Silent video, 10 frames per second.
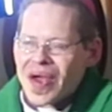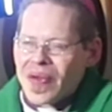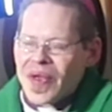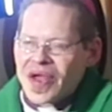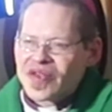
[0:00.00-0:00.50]

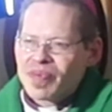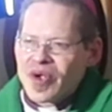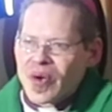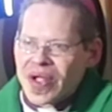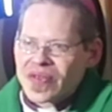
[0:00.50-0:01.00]
And they
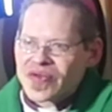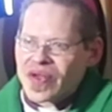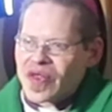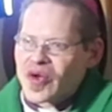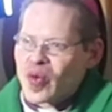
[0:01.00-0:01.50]
experienced
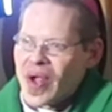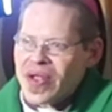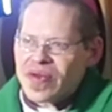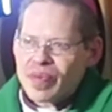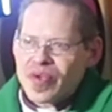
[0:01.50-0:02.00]
the great